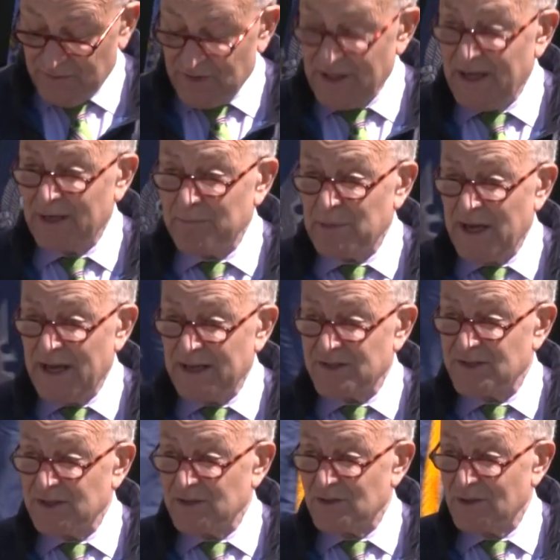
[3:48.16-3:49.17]
that are
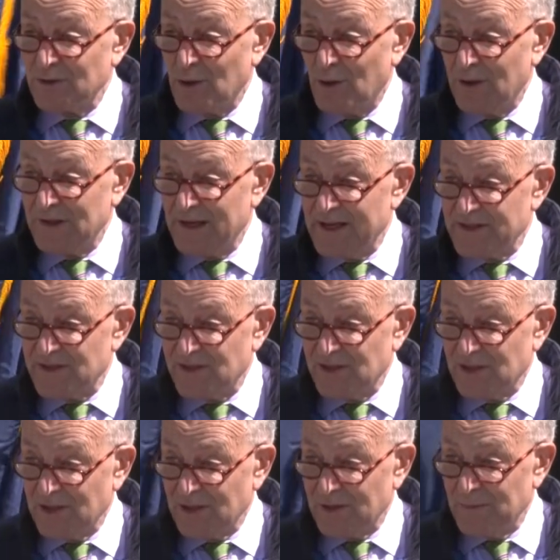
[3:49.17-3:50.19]
passed into law last
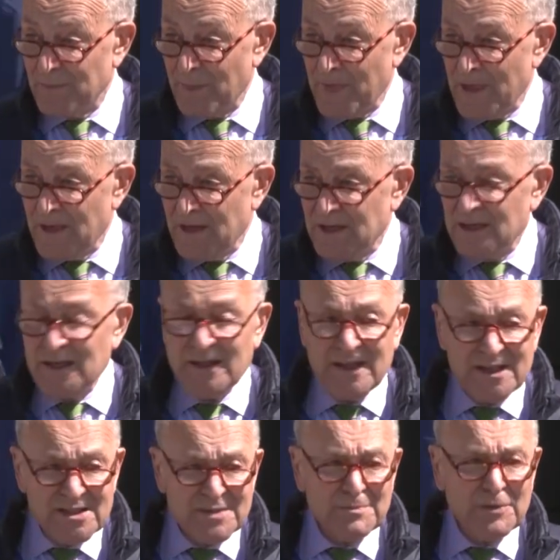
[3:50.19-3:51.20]
year.
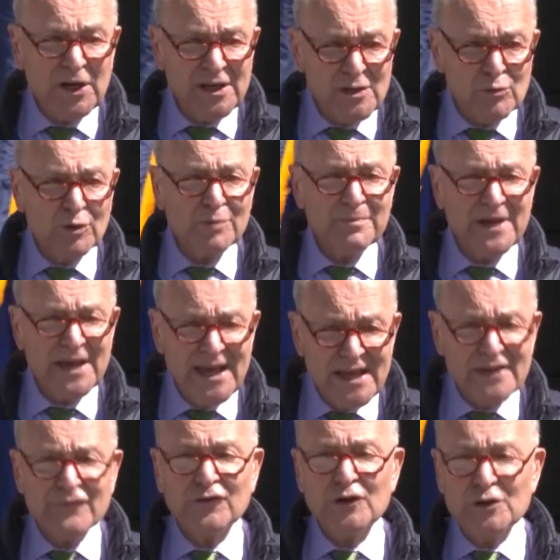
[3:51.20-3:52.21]
This money will pay
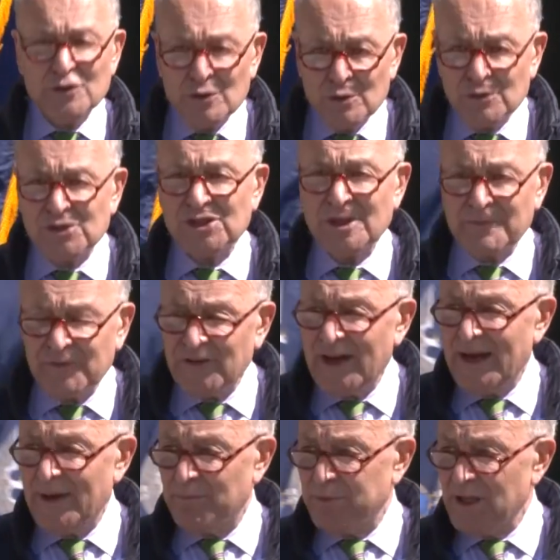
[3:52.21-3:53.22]
for new chip
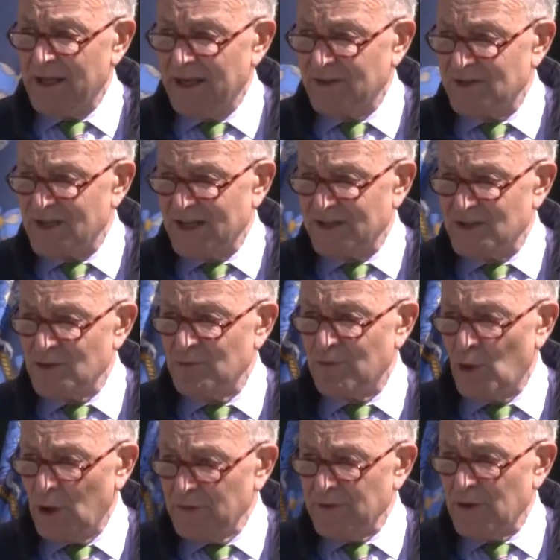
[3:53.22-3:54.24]
fab plants. As you
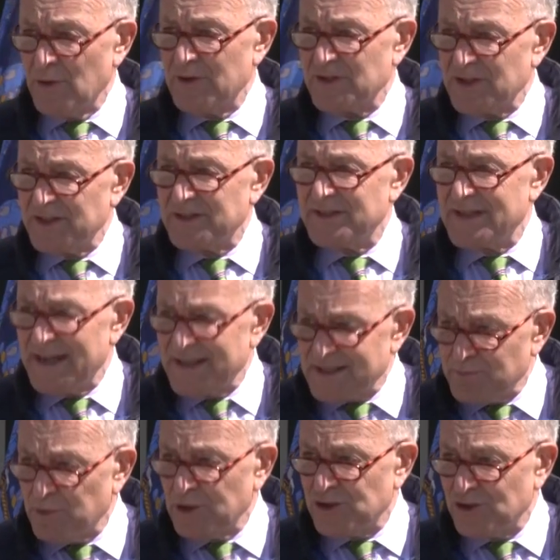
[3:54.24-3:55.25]
all know, there's a
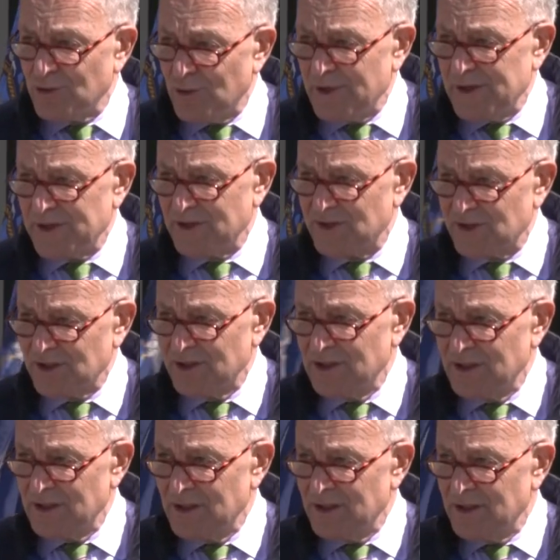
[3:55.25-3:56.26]
desperate shortage.
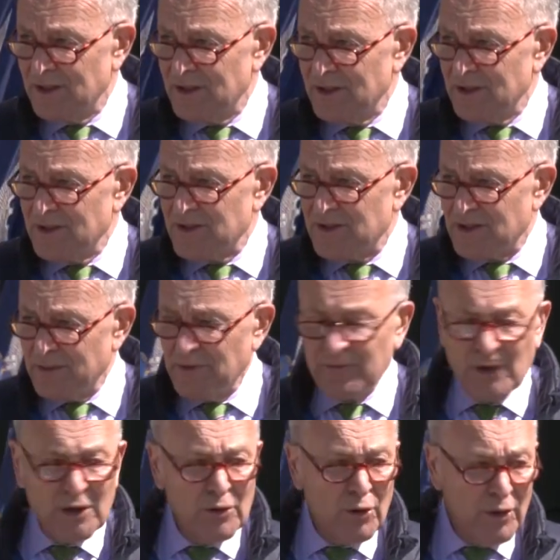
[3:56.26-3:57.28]
Some of
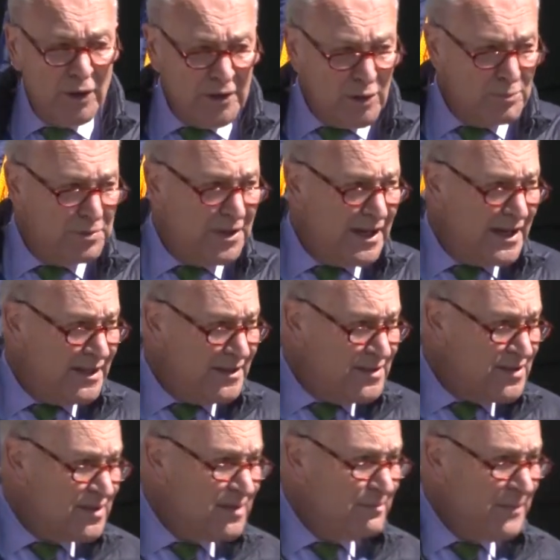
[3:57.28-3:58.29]
our auto
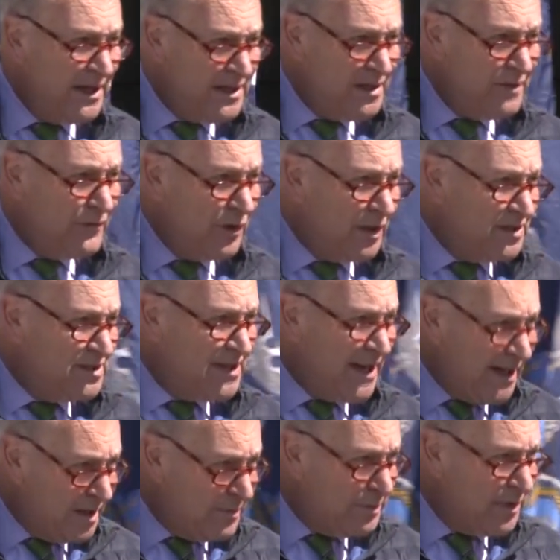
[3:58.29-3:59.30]
plants, many of our
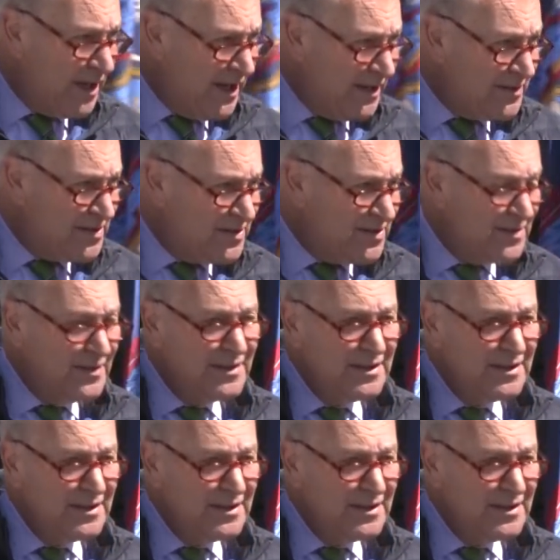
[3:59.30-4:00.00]
tech plants